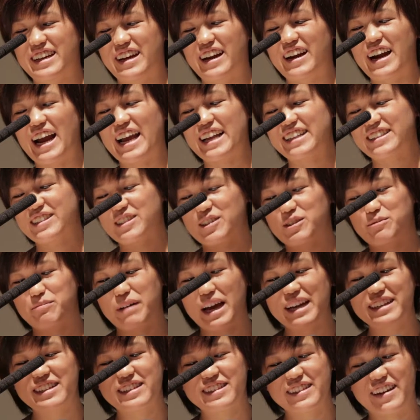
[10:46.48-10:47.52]
All right, so
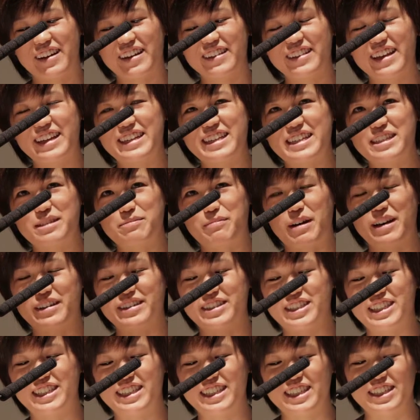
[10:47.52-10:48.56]
back to the online
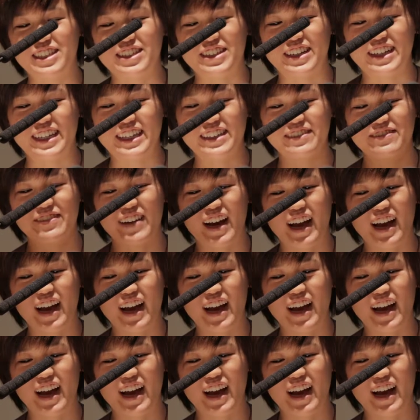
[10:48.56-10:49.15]
etymology dictionary.